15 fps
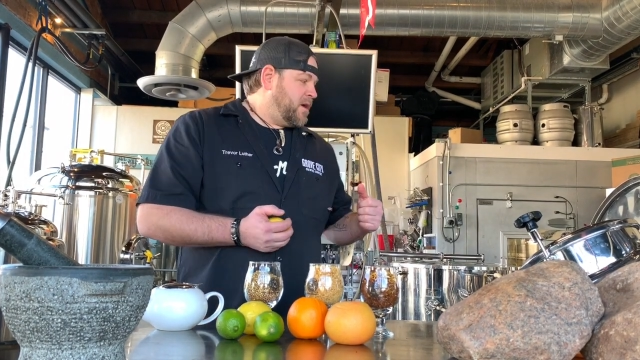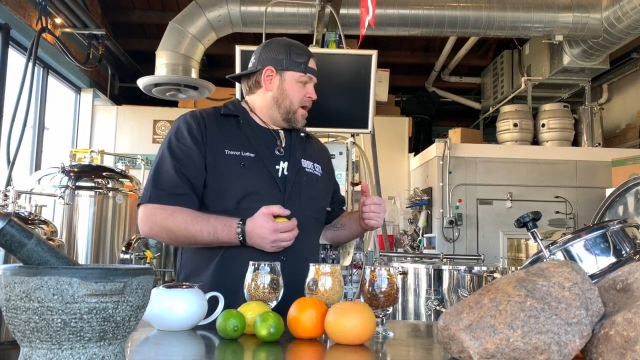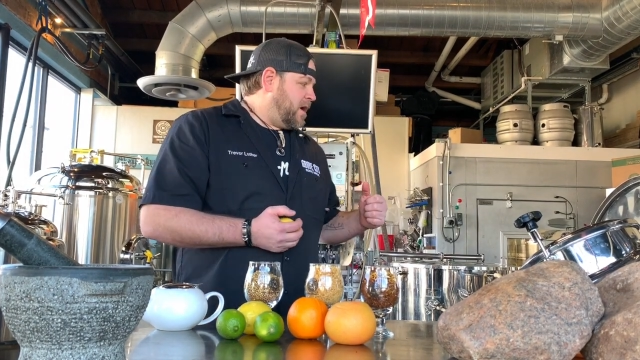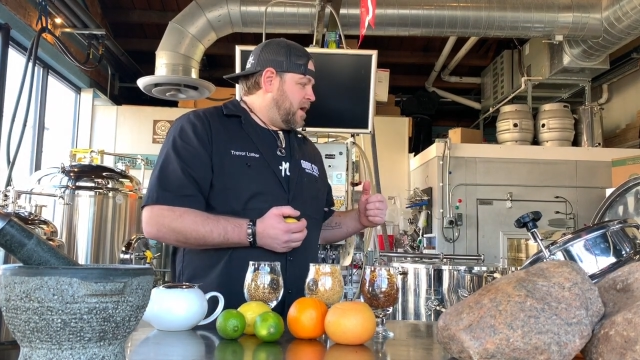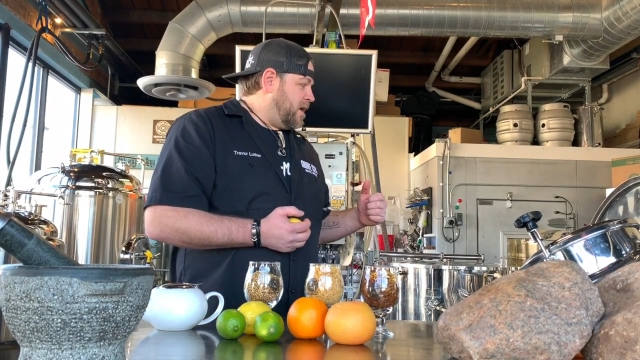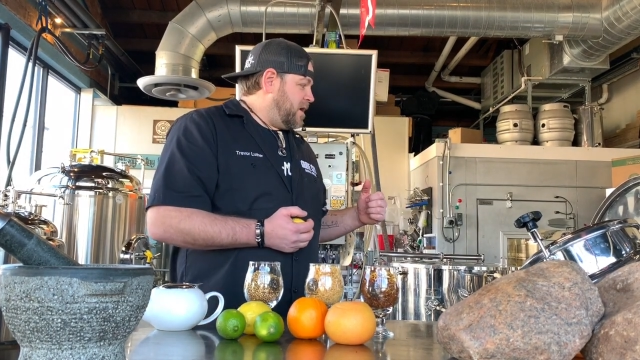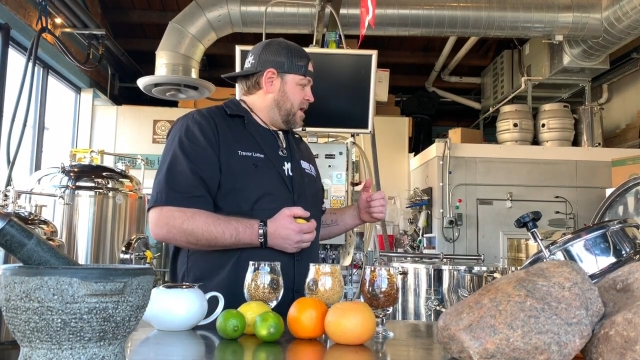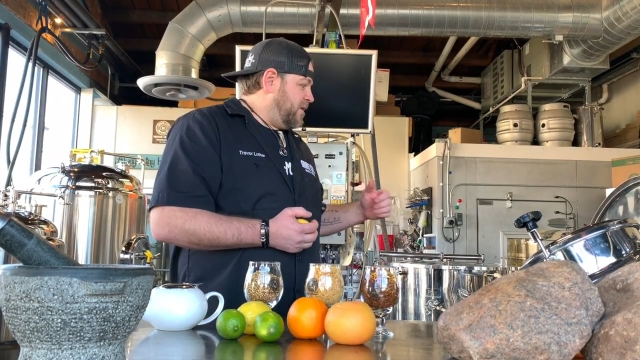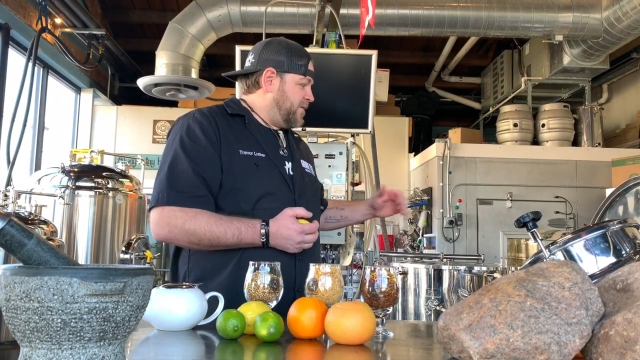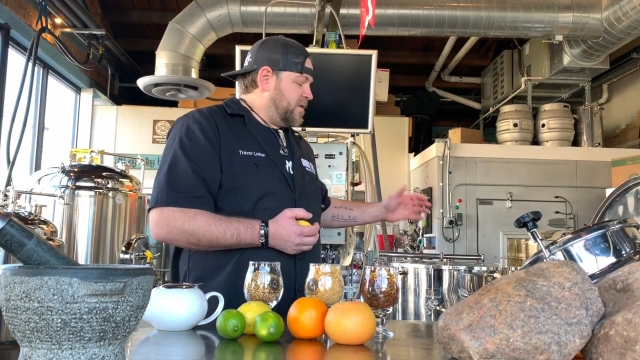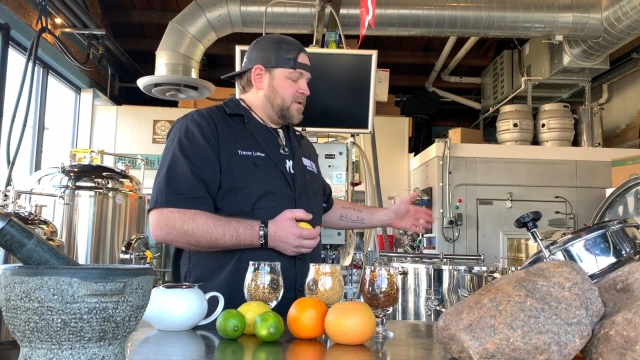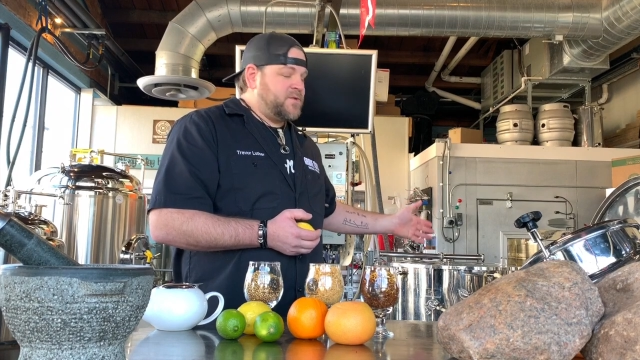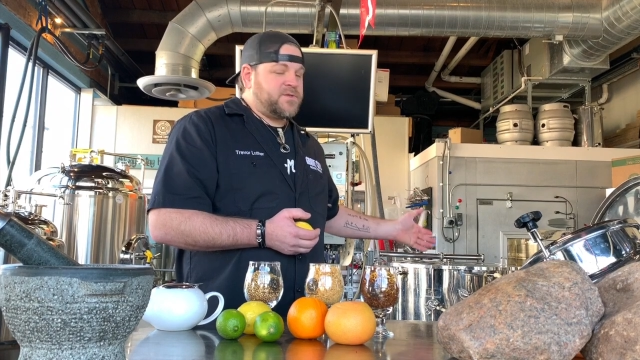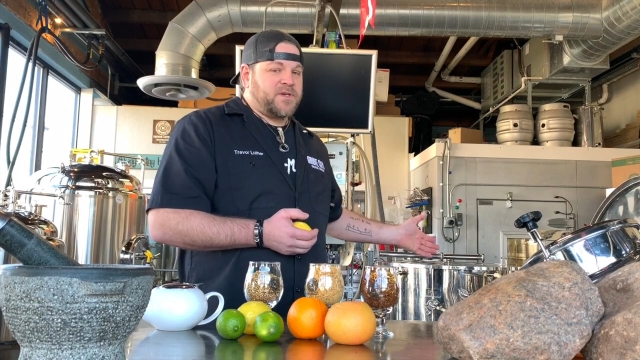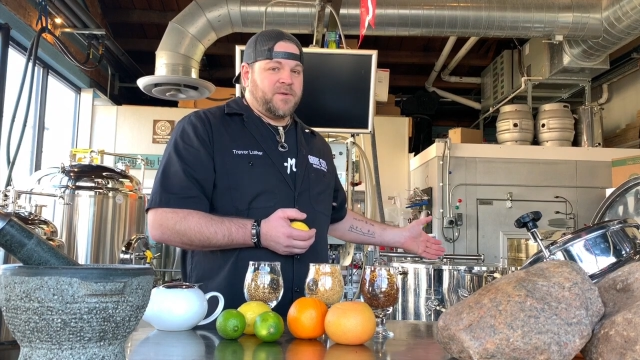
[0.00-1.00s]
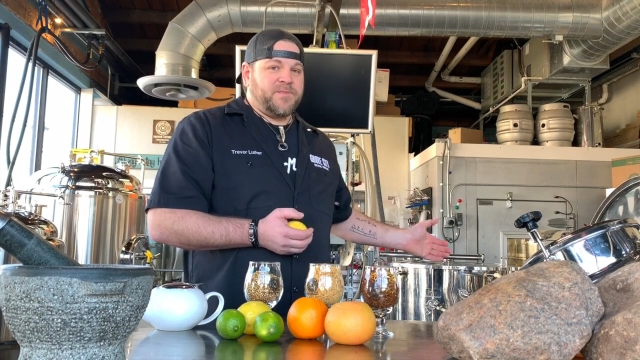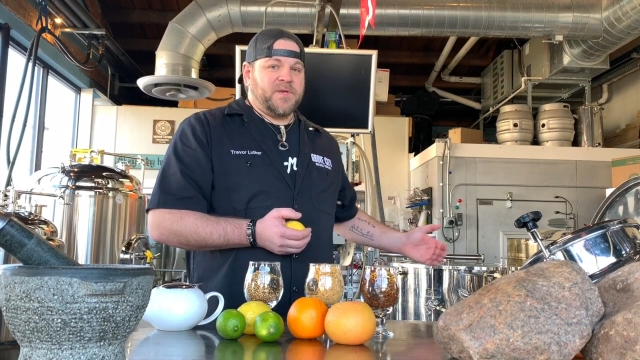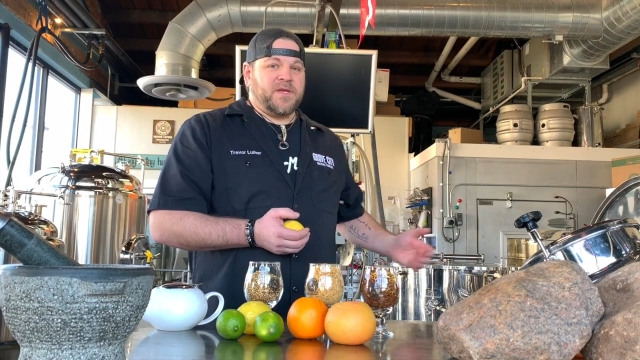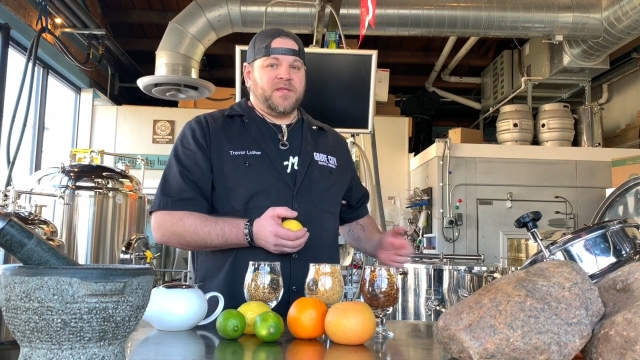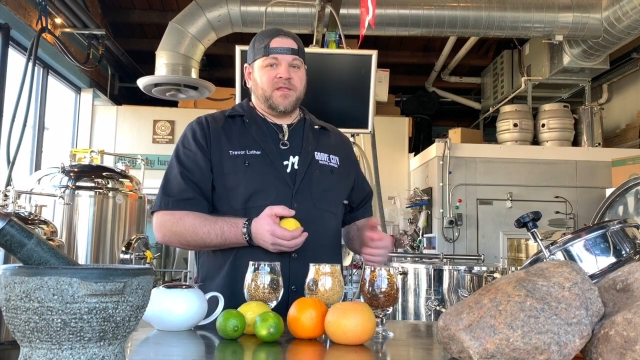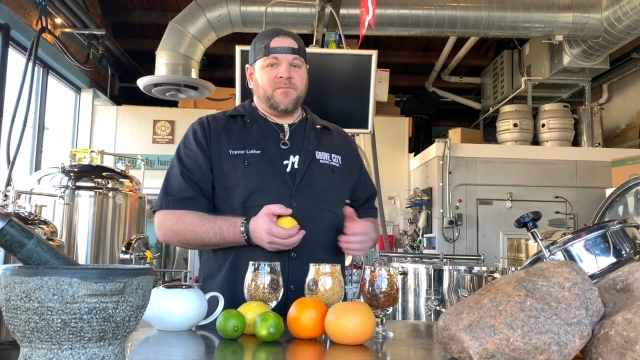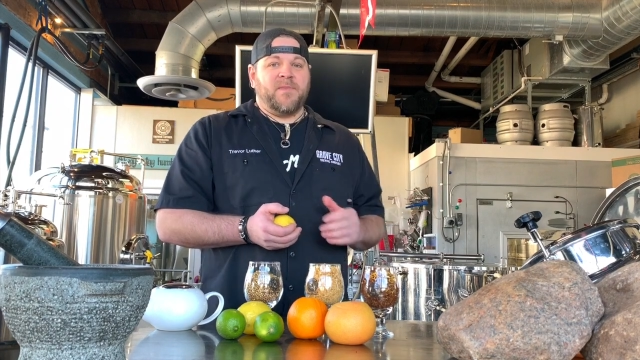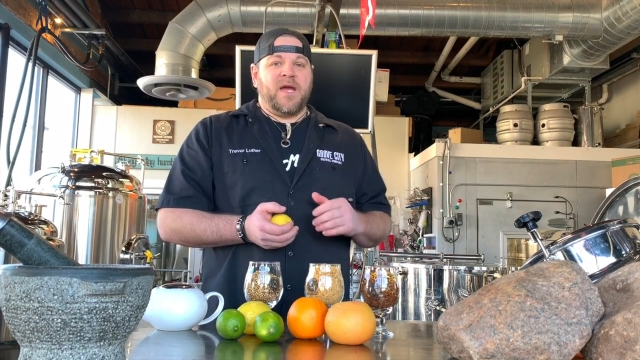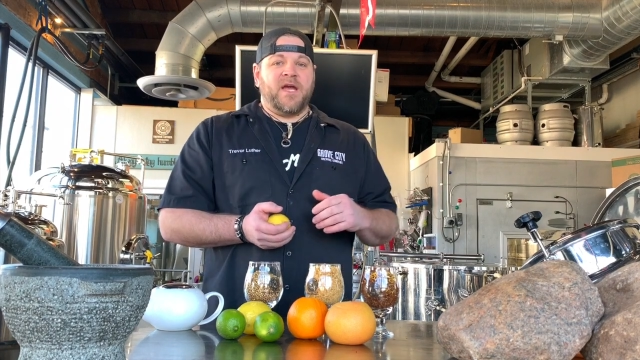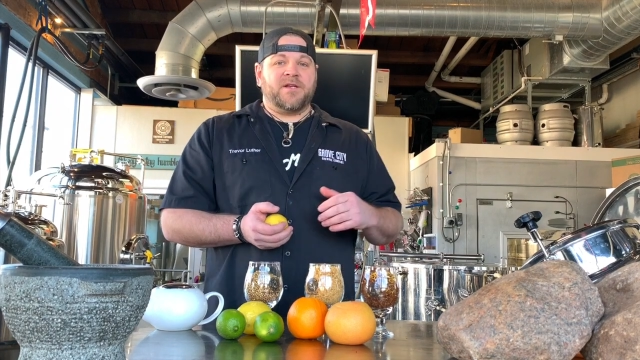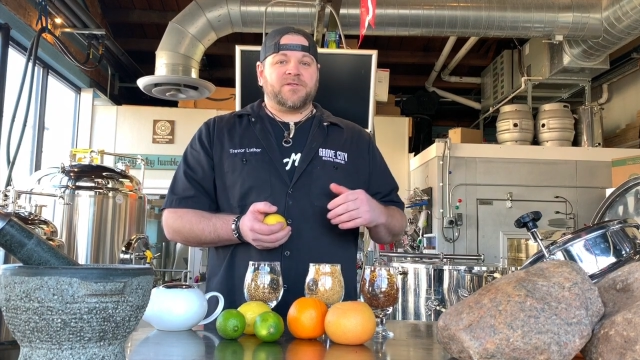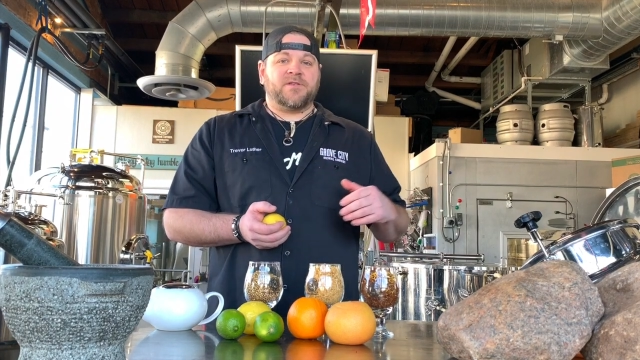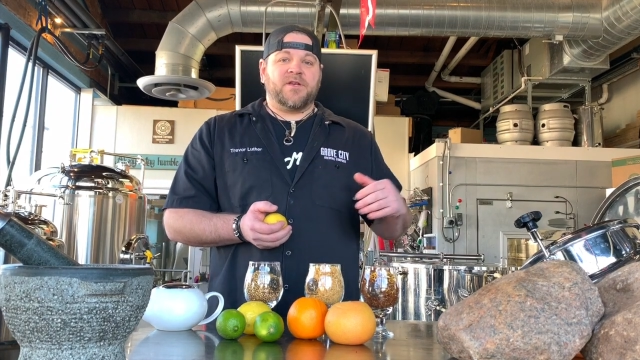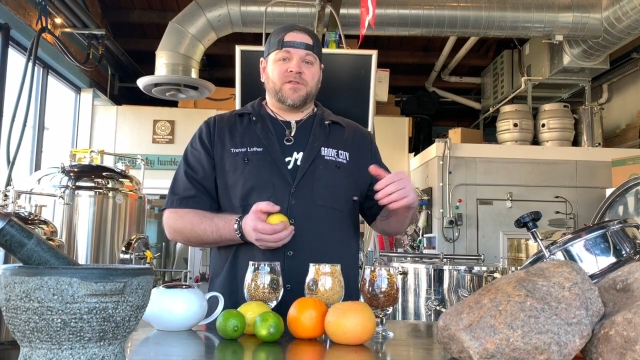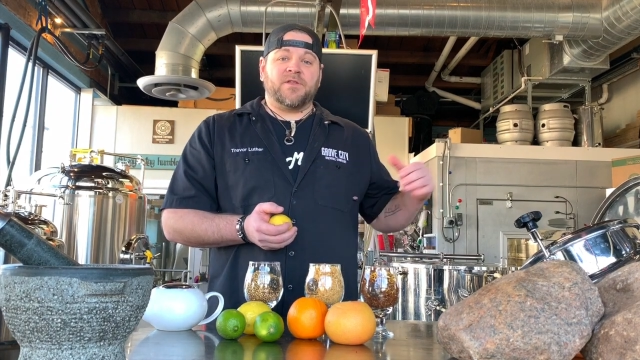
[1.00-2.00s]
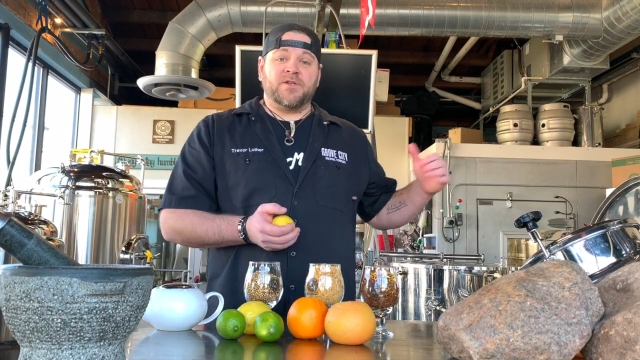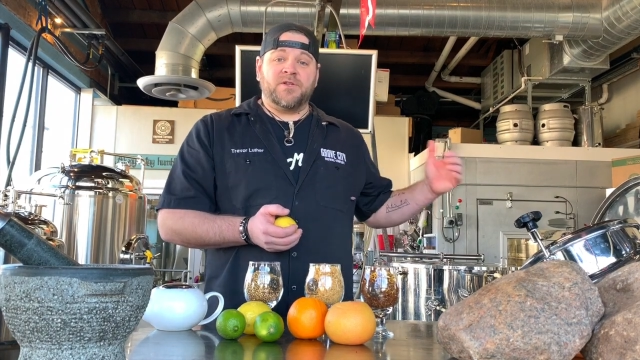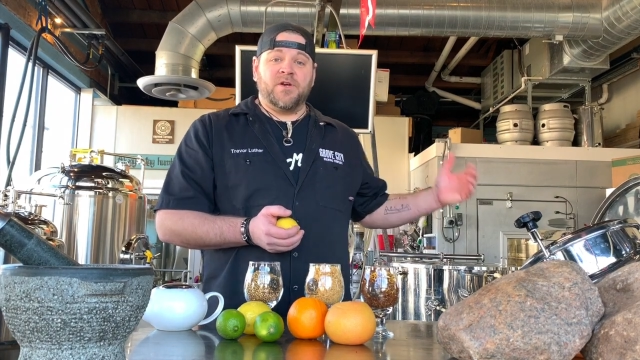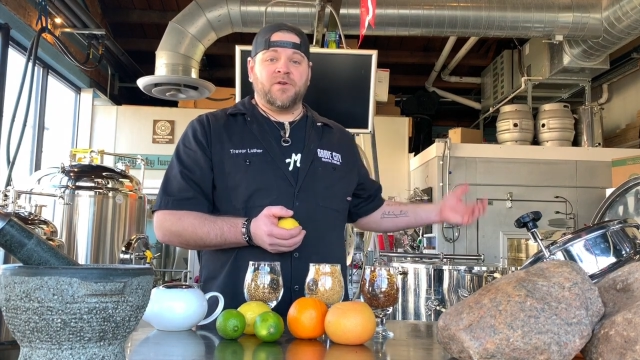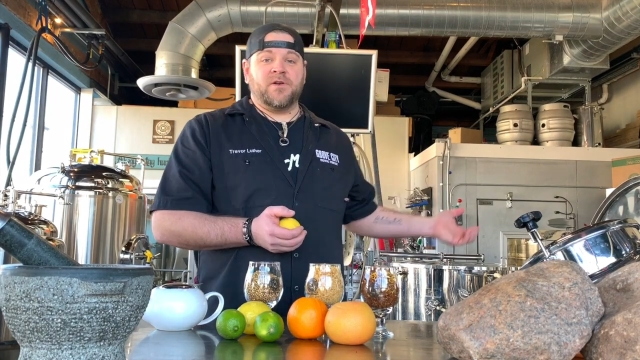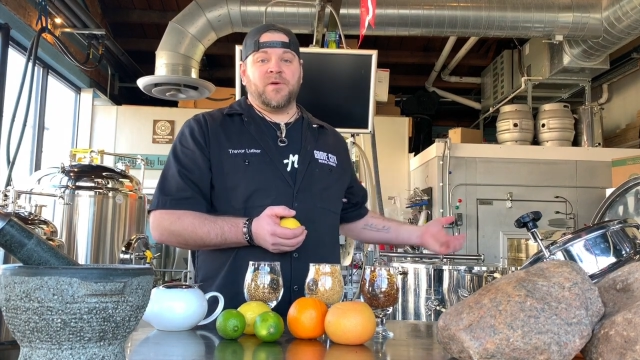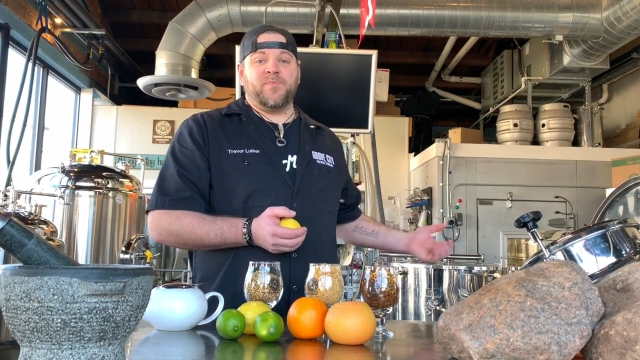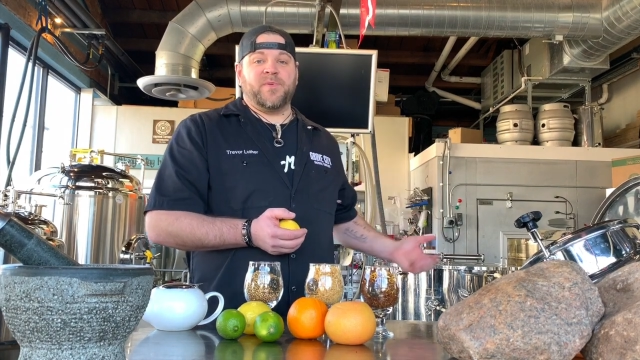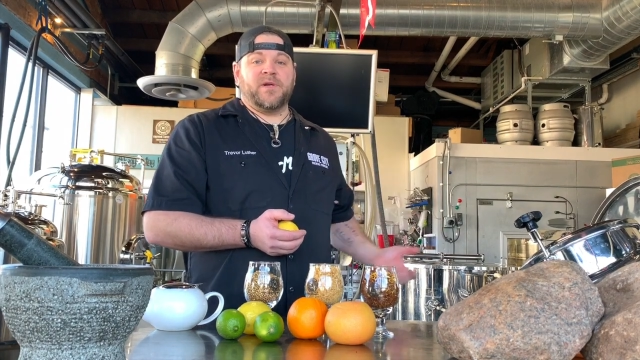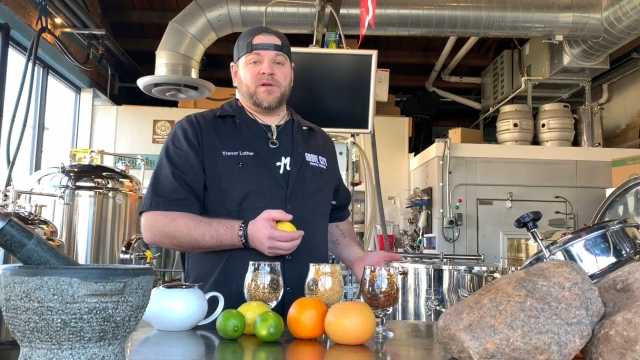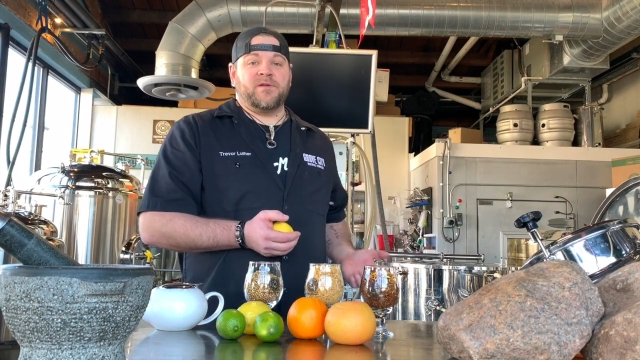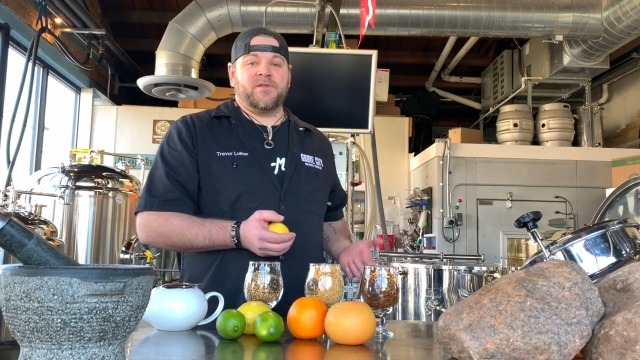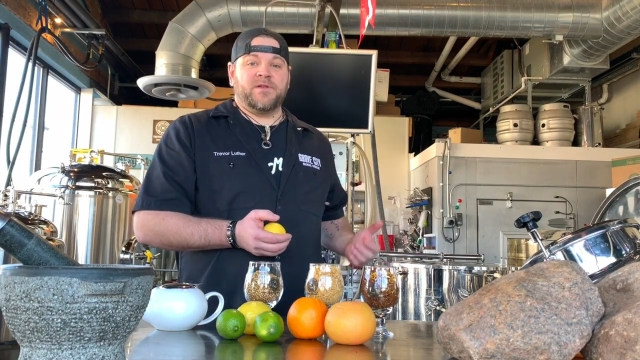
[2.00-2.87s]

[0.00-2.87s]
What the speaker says: If you do something in the mash, like the donut beer,